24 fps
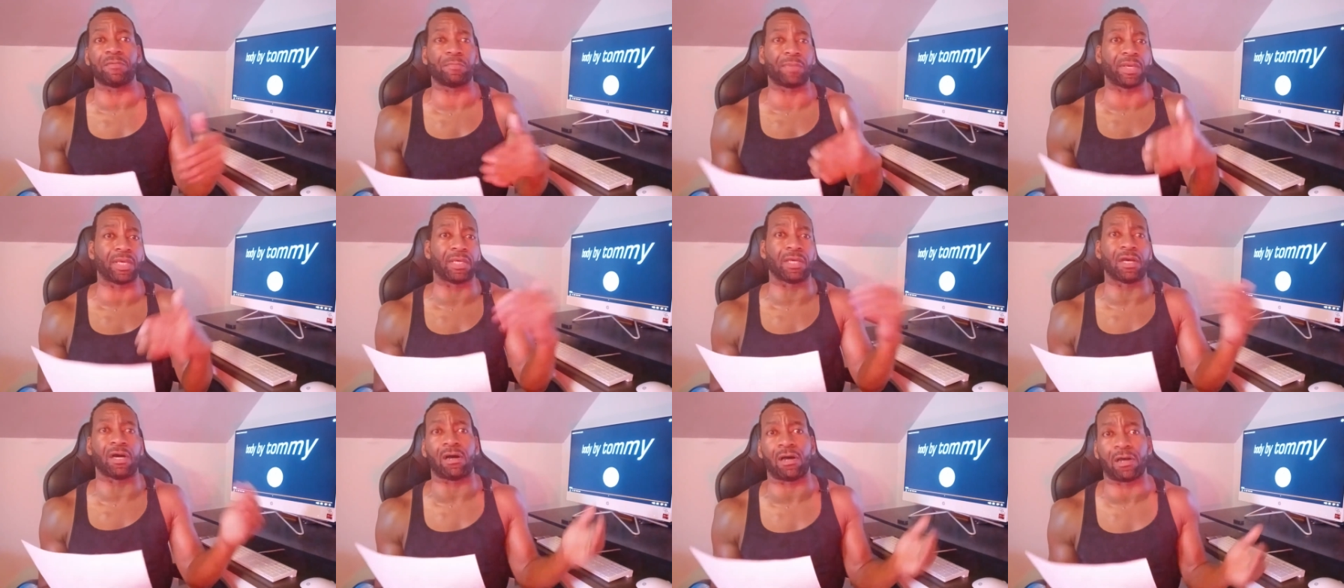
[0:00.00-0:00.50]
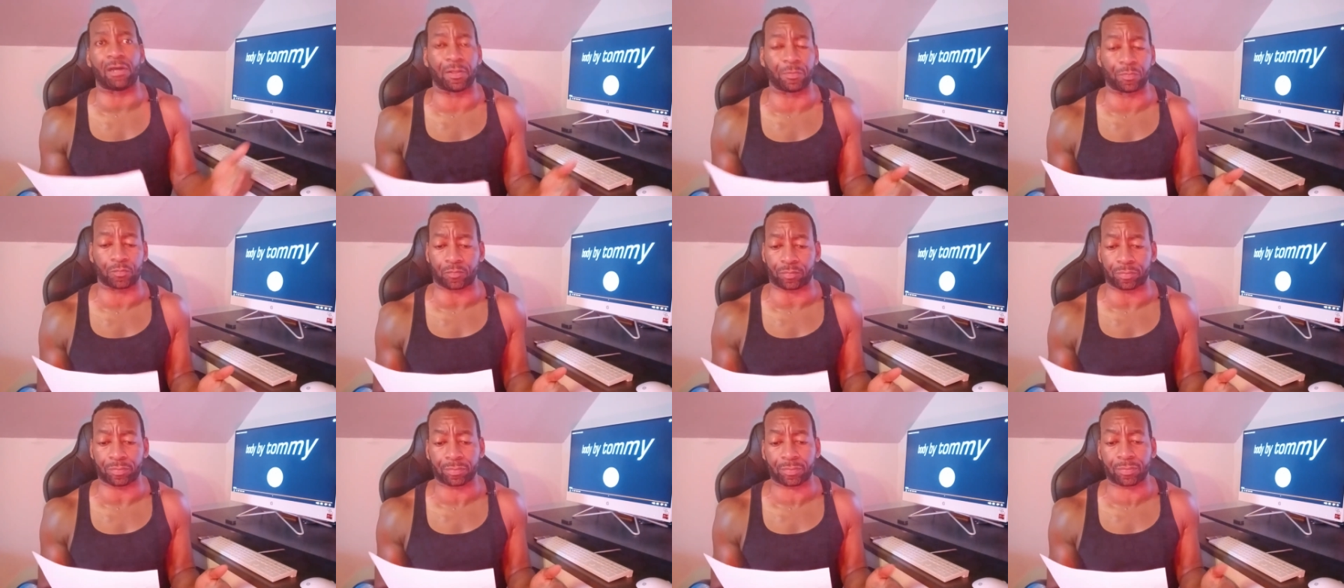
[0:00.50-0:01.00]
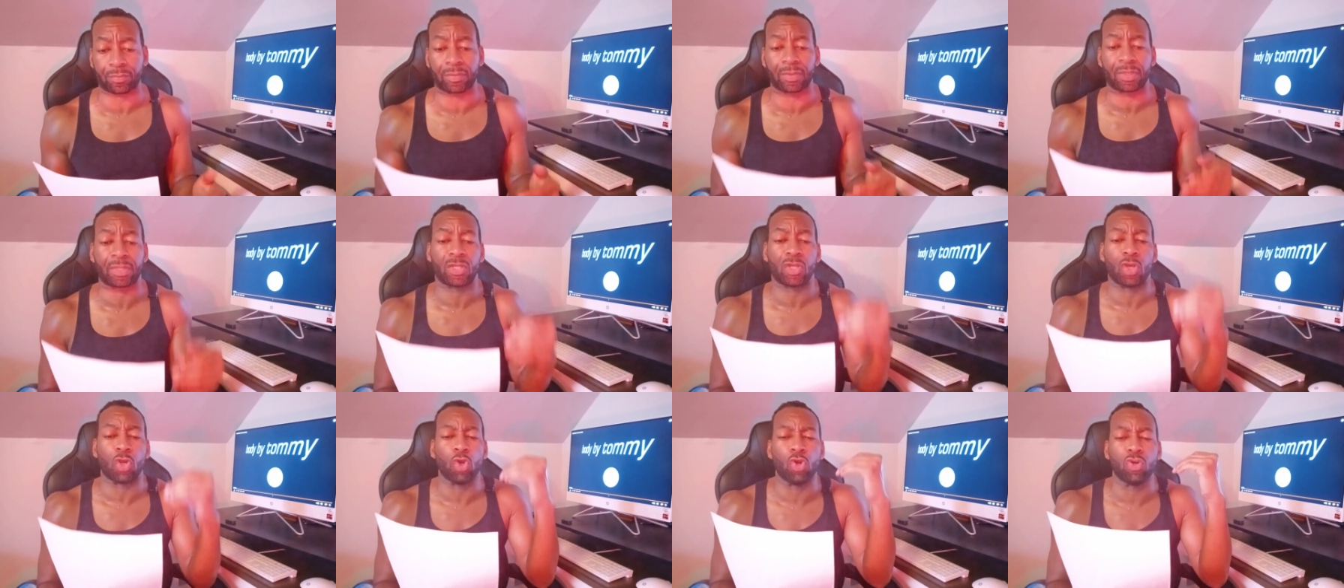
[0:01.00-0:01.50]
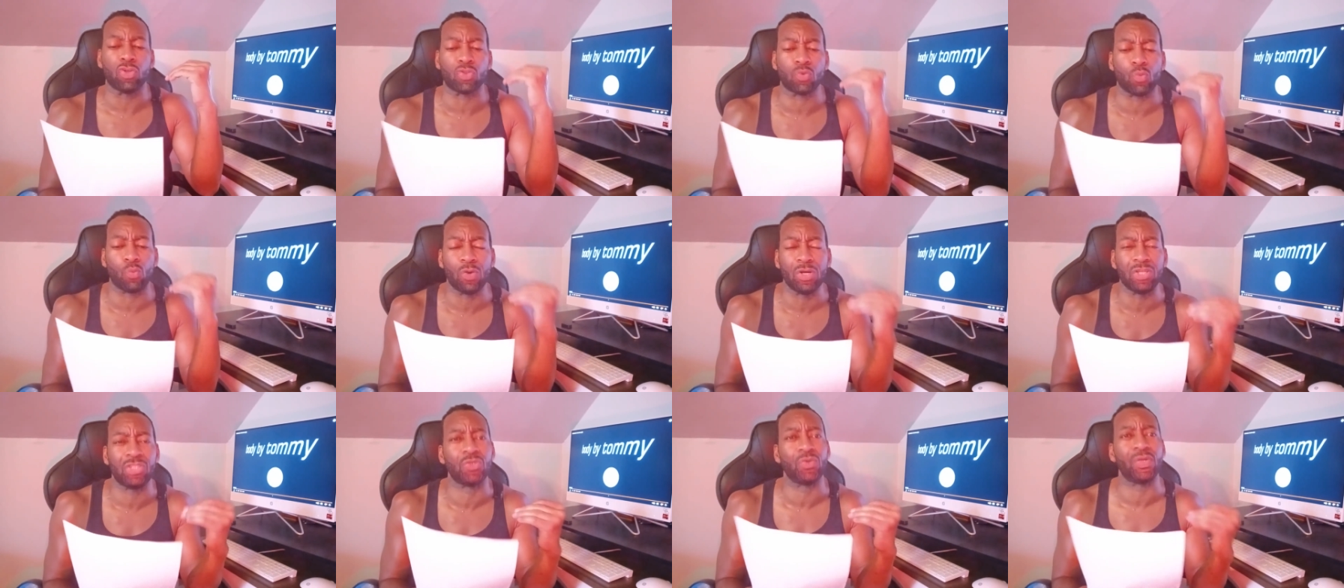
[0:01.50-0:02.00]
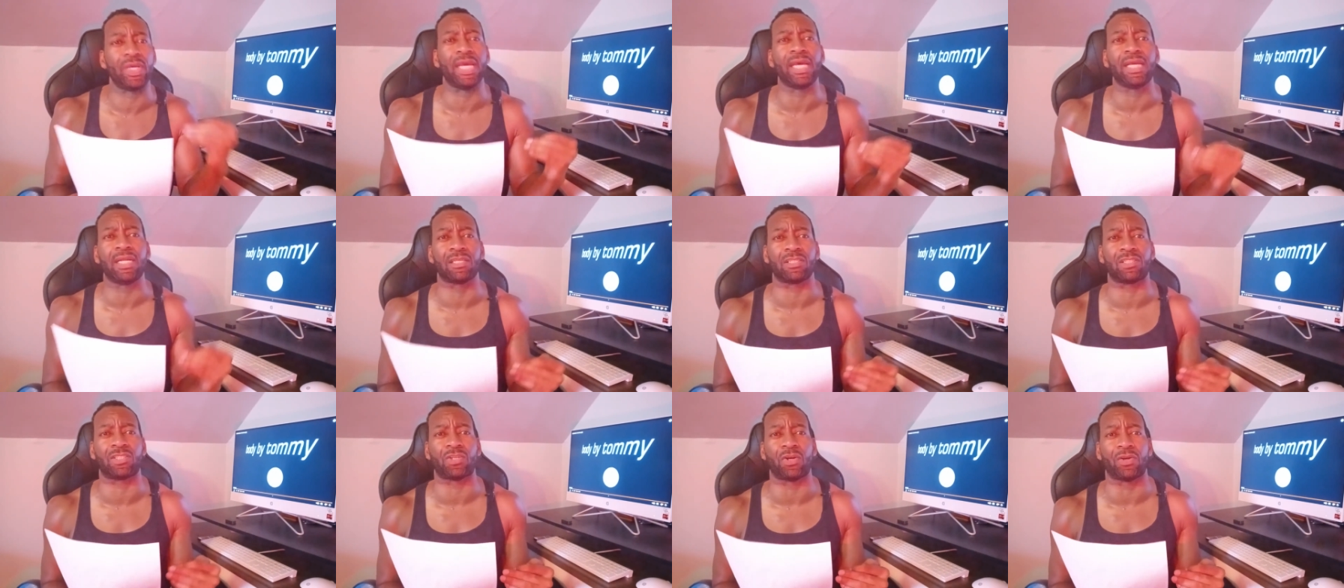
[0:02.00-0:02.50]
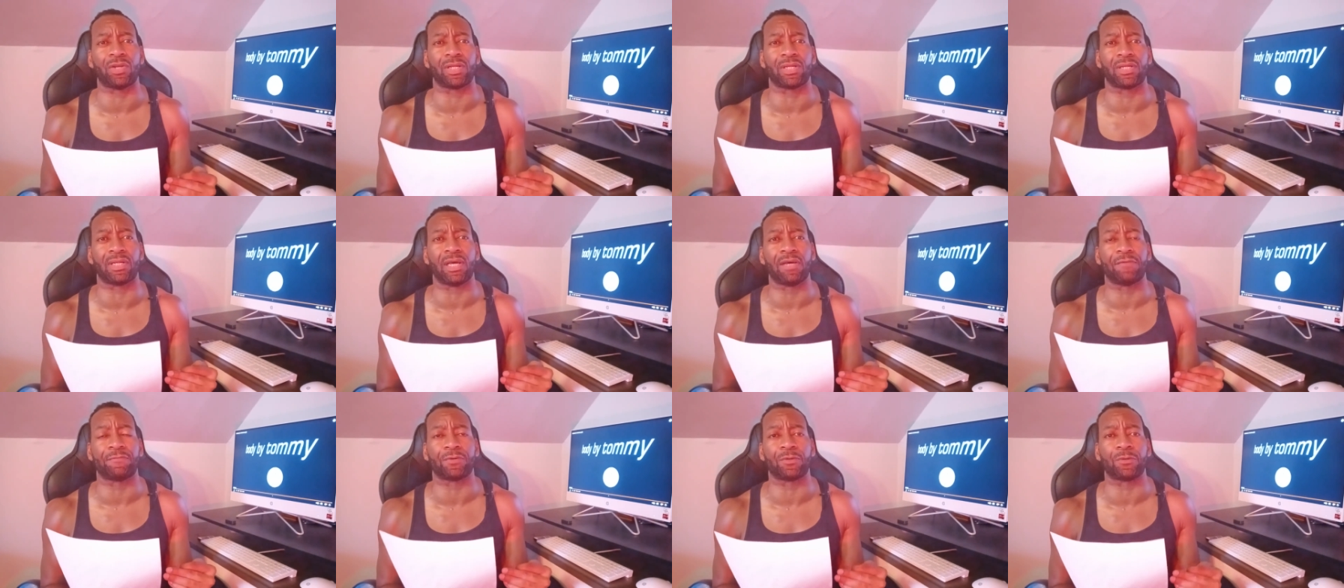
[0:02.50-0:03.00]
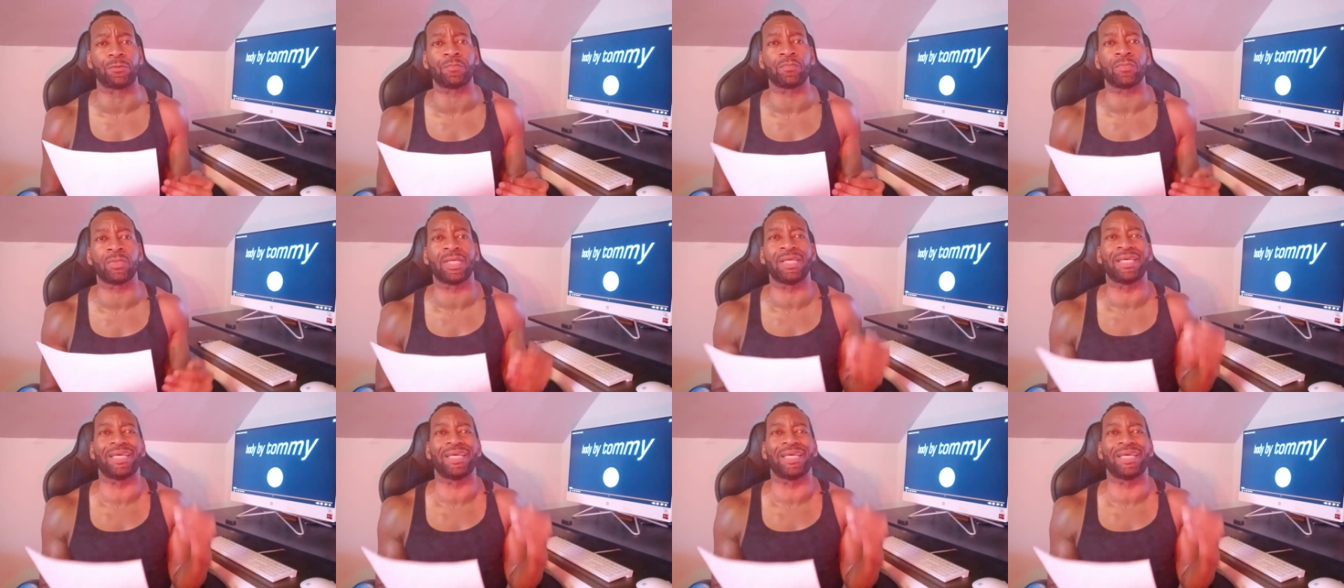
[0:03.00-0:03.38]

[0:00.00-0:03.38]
and beyond. Because once you hit a certain level,